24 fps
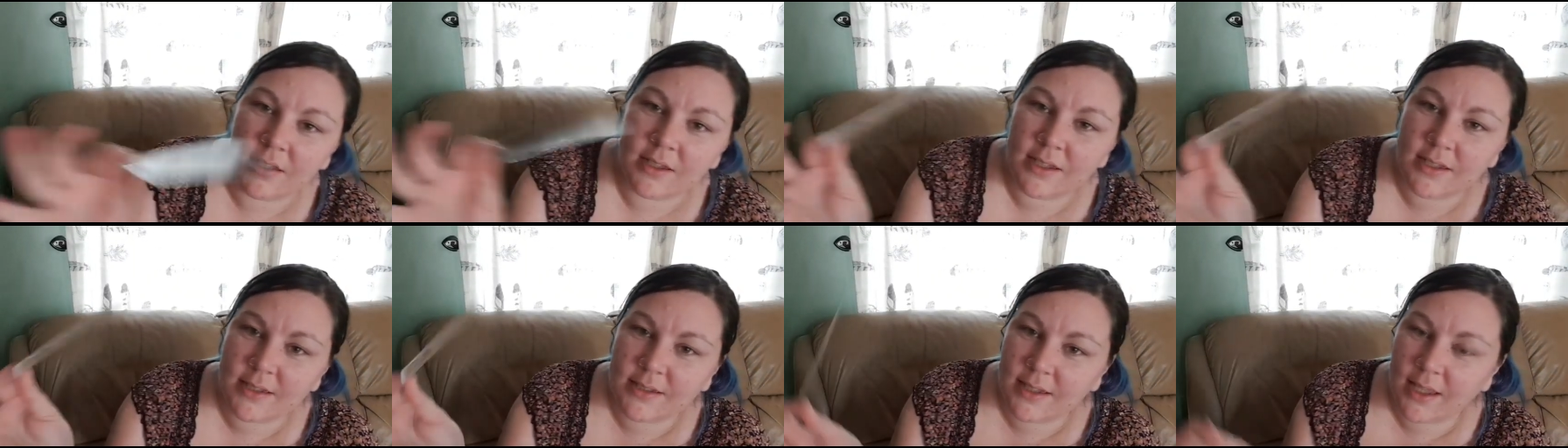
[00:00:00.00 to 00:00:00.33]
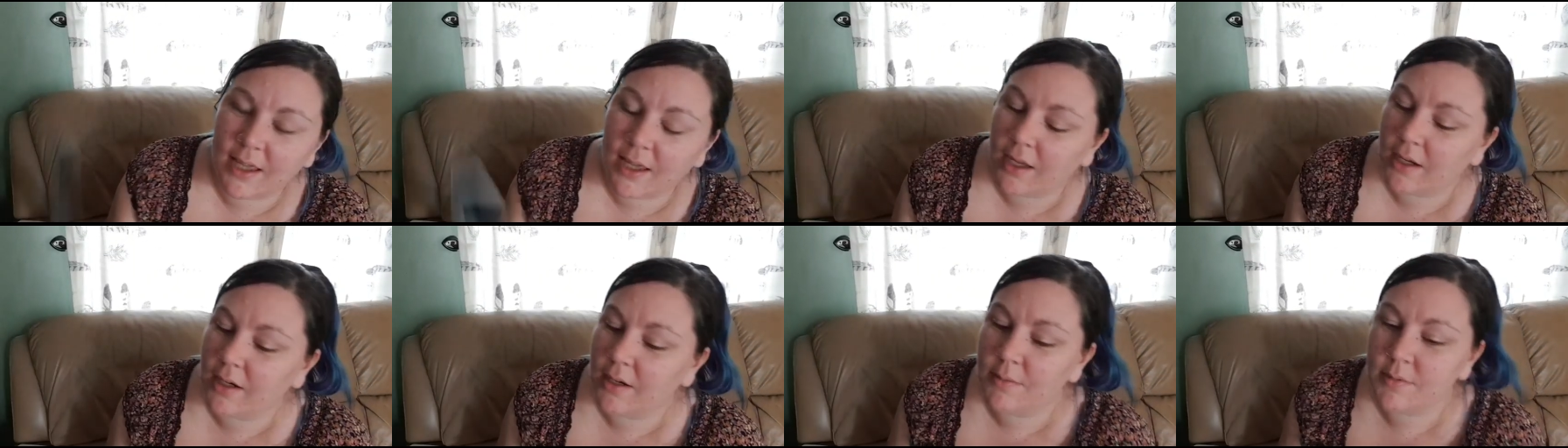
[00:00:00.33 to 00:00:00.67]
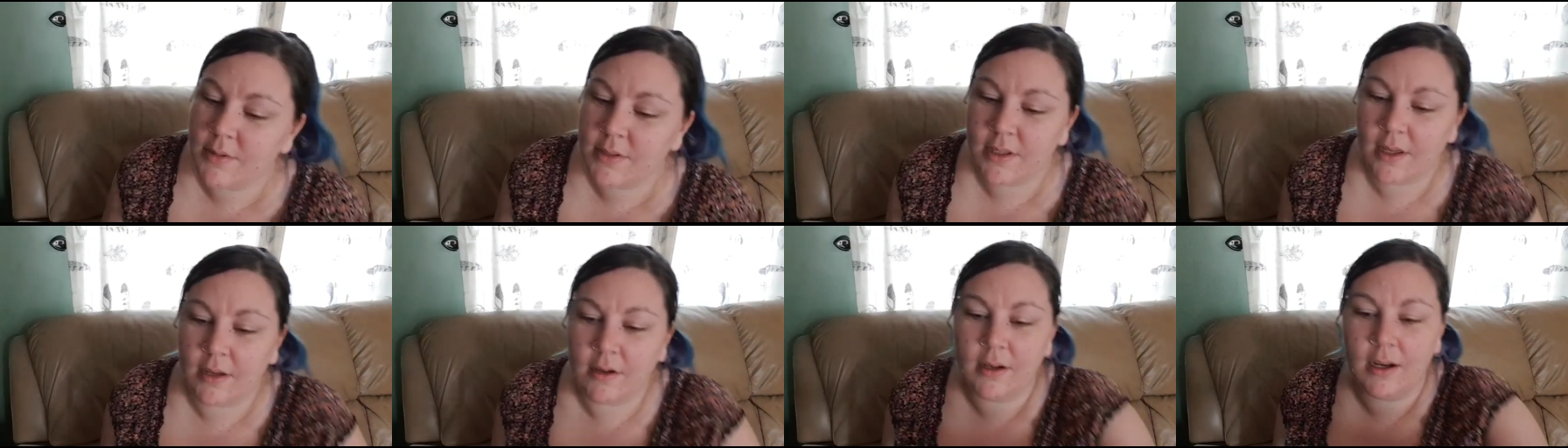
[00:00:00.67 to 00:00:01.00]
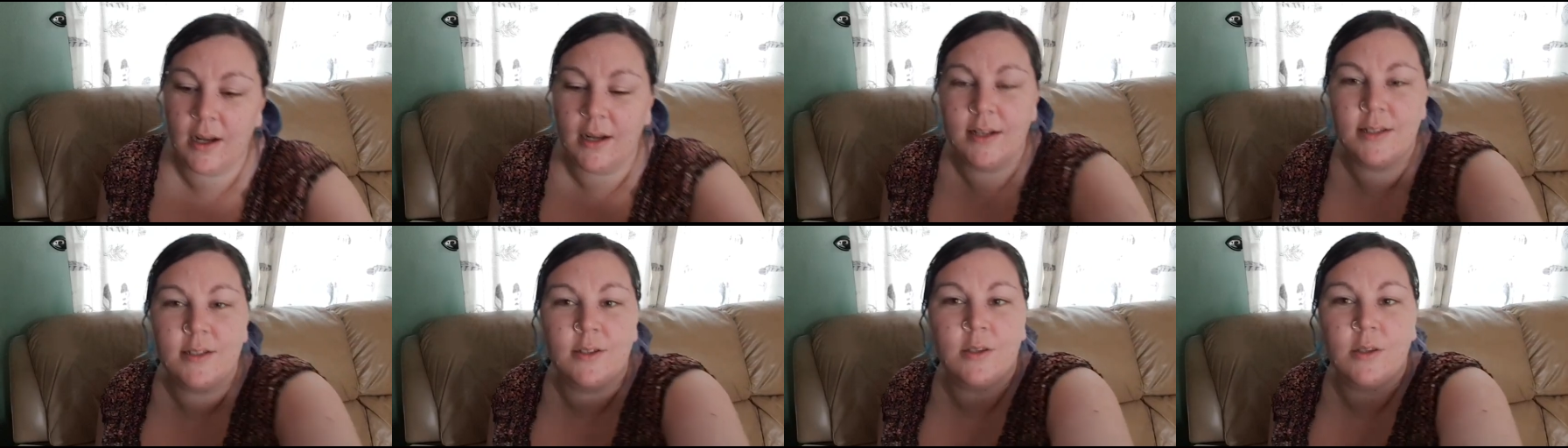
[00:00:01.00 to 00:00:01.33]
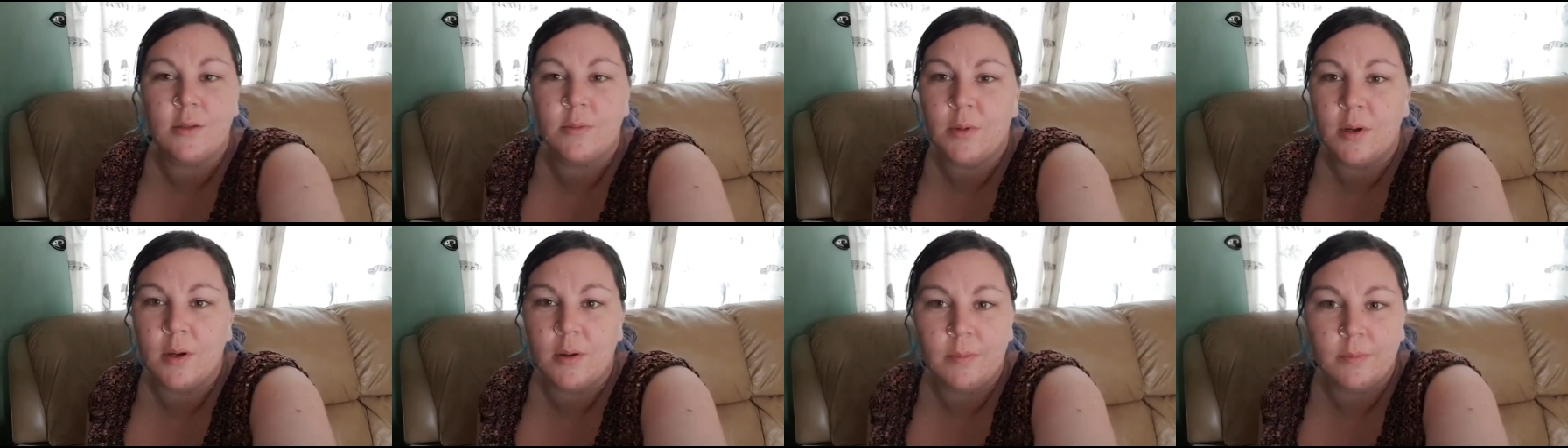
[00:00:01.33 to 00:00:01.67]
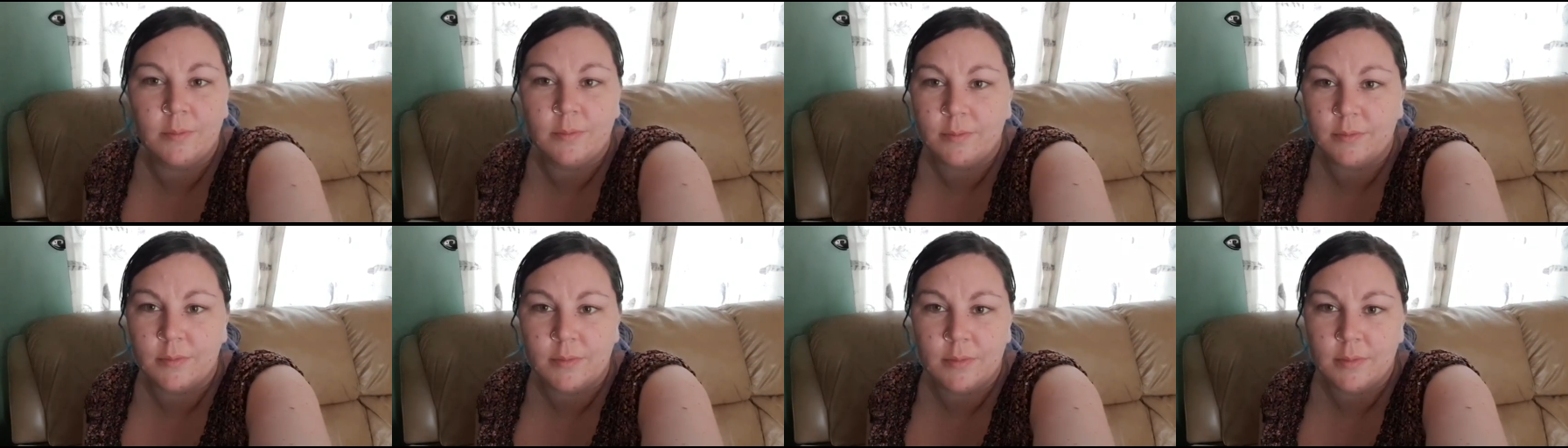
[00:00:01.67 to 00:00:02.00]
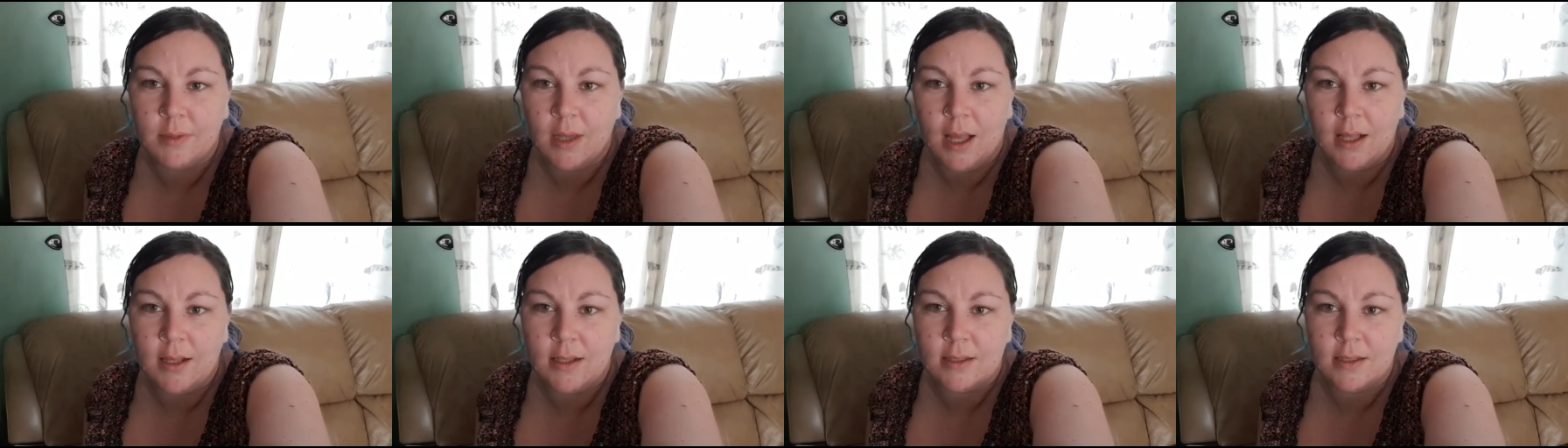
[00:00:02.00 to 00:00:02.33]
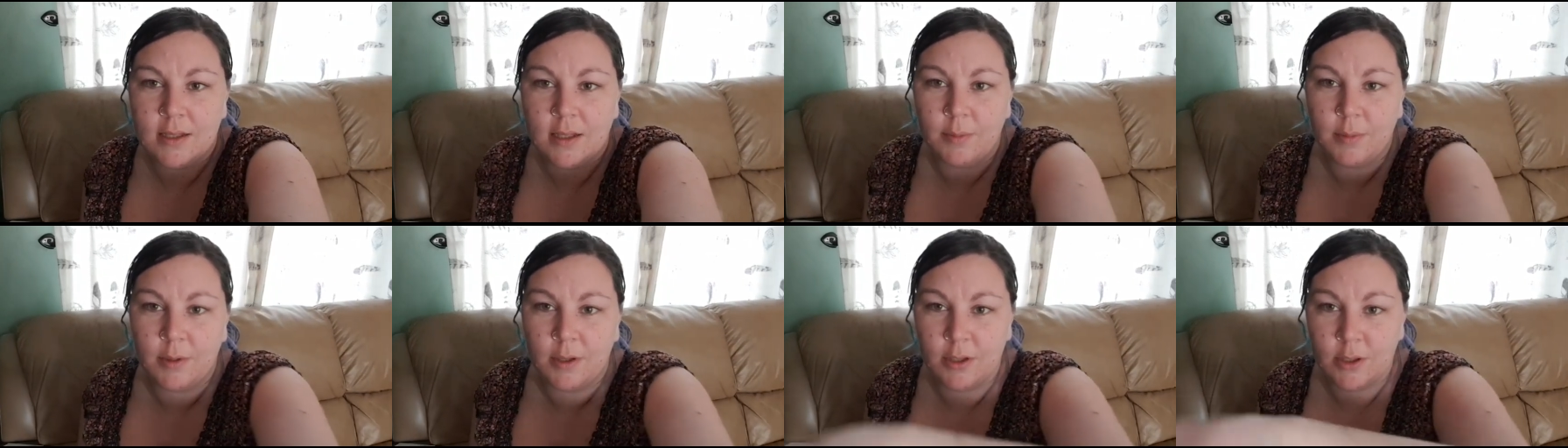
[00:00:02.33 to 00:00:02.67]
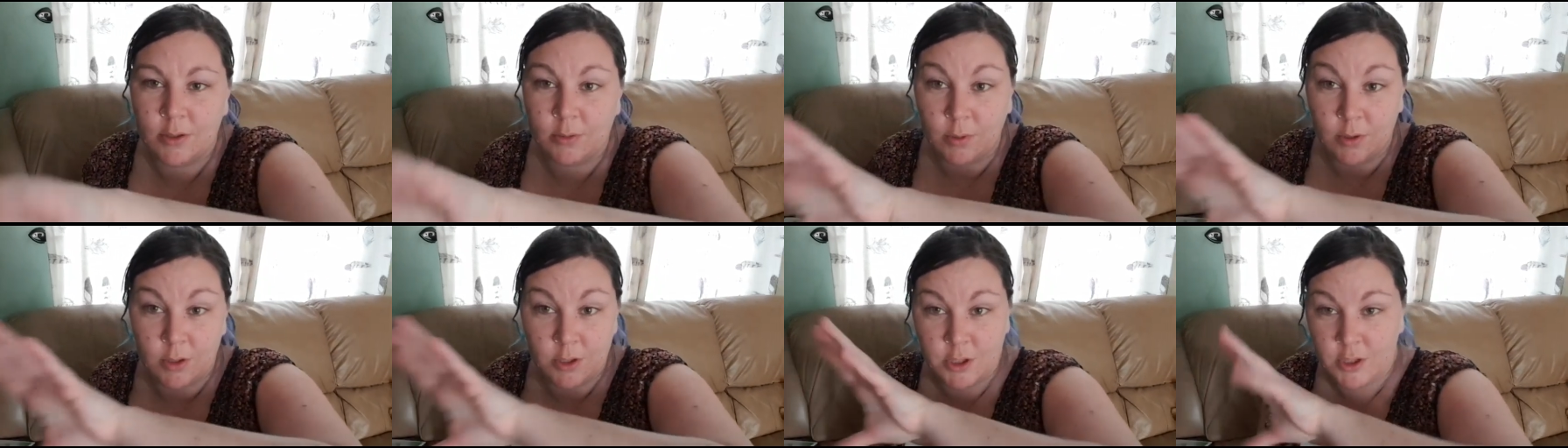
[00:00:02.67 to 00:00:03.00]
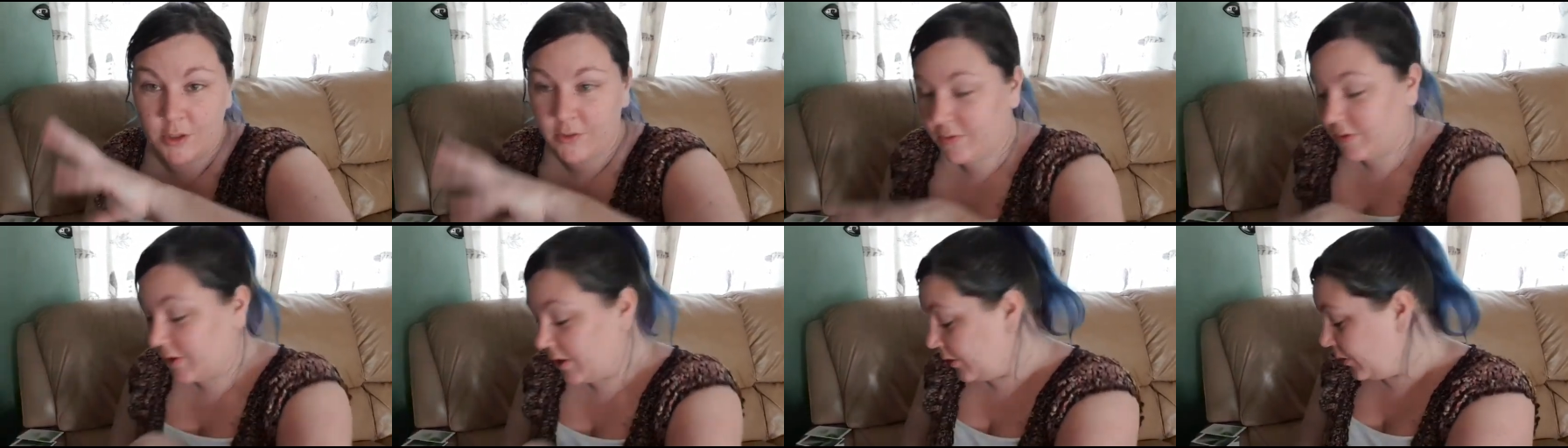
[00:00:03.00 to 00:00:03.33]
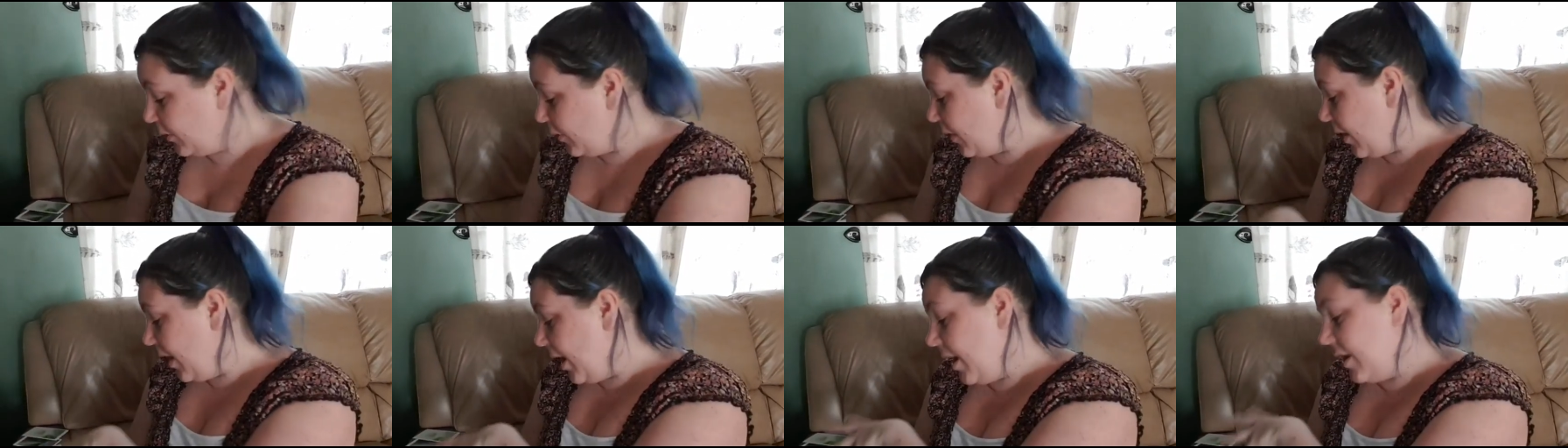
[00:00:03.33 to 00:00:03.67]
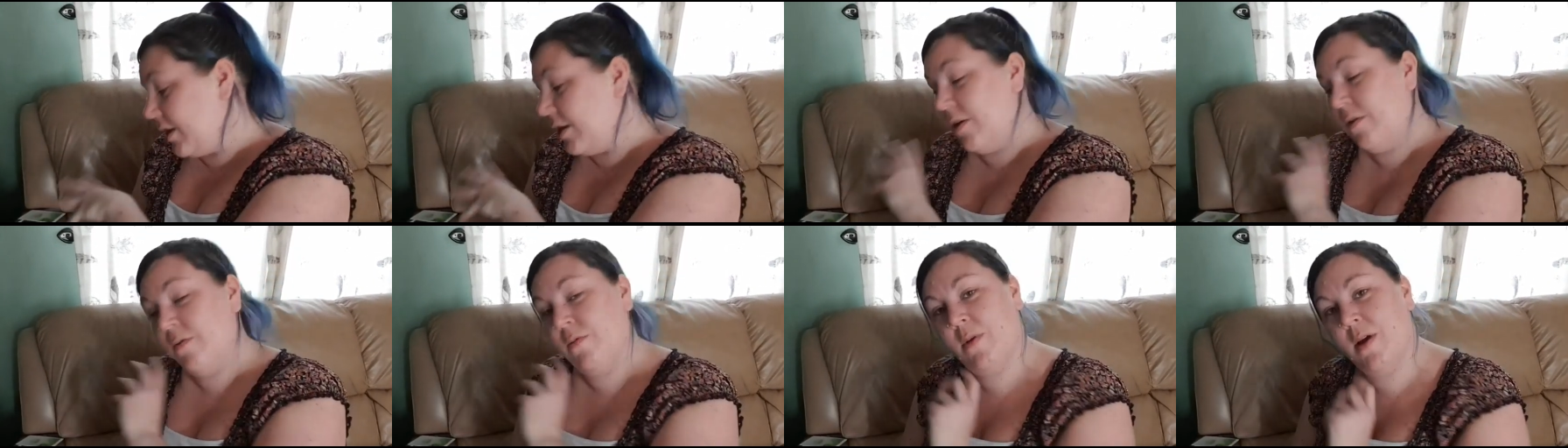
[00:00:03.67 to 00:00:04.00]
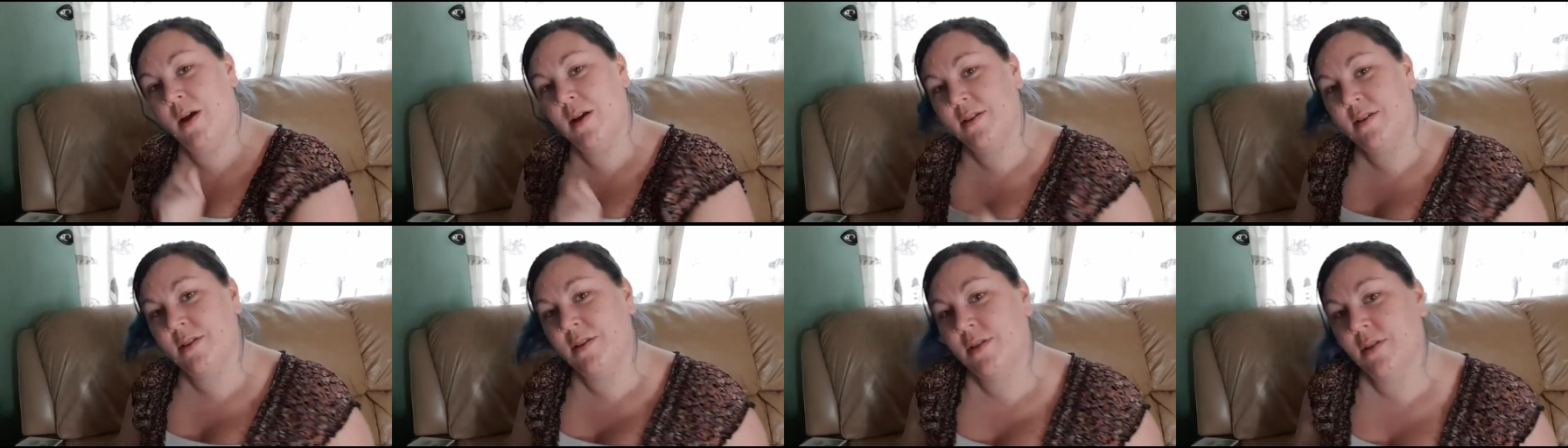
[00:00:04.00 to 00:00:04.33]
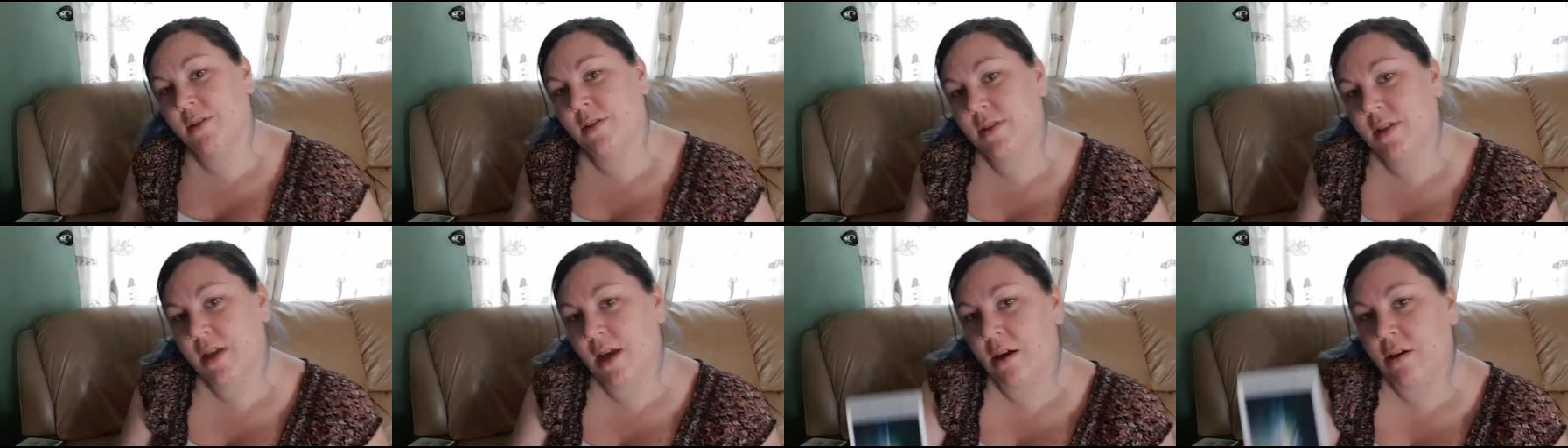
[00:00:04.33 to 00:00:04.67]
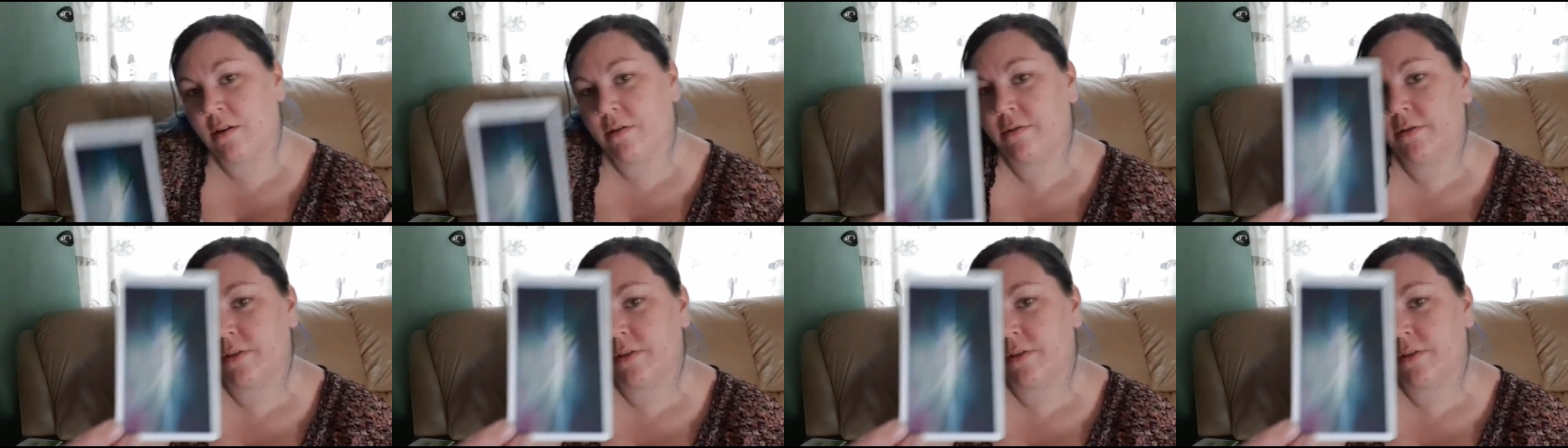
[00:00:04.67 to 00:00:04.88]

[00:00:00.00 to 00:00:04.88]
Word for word: in this deck and I'm so glad it's on the bottom, Cancer, because once you've done all that and you've worked on yourself,